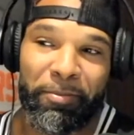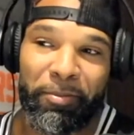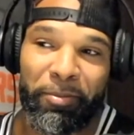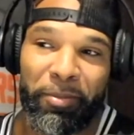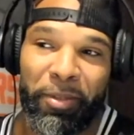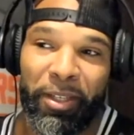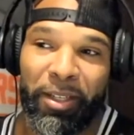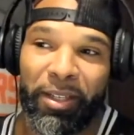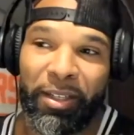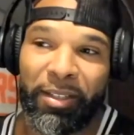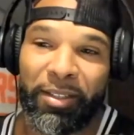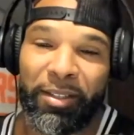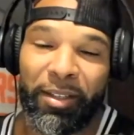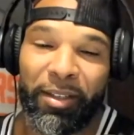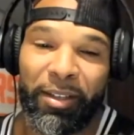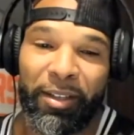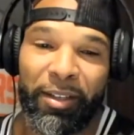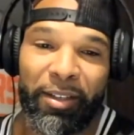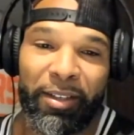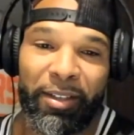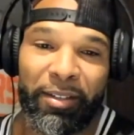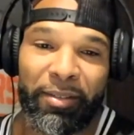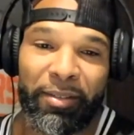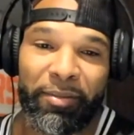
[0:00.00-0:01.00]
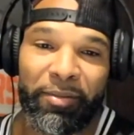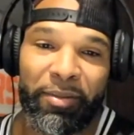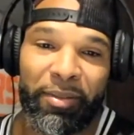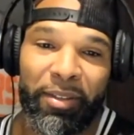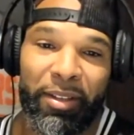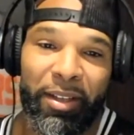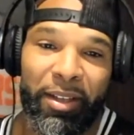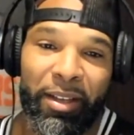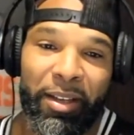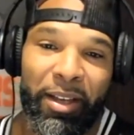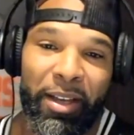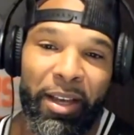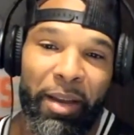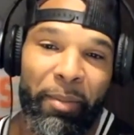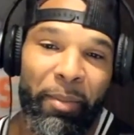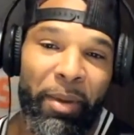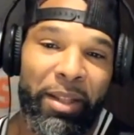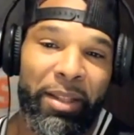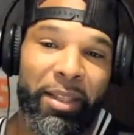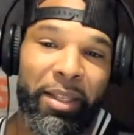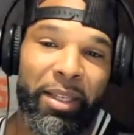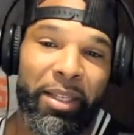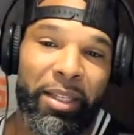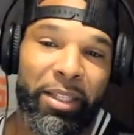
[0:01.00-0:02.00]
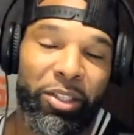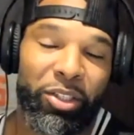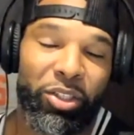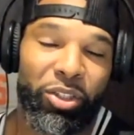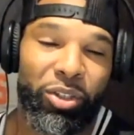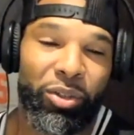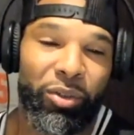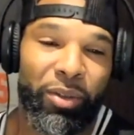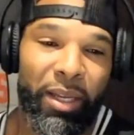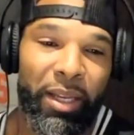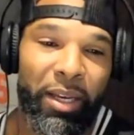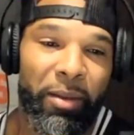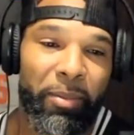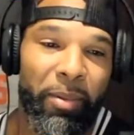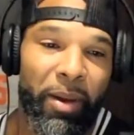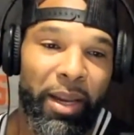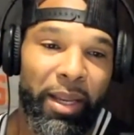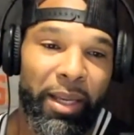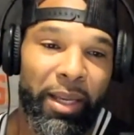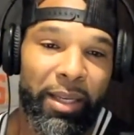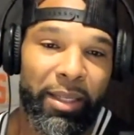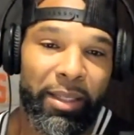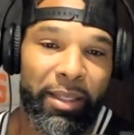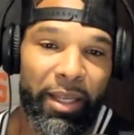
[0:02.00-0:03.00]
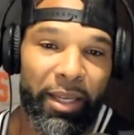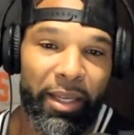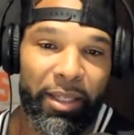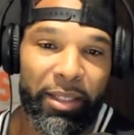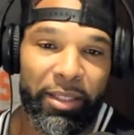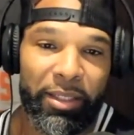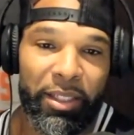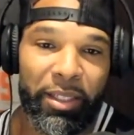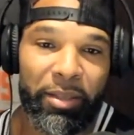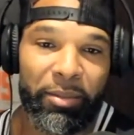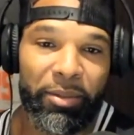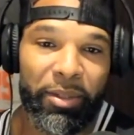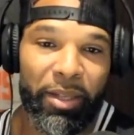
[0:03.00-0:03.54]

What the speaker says: because and my thing is too, anybody can take a cheap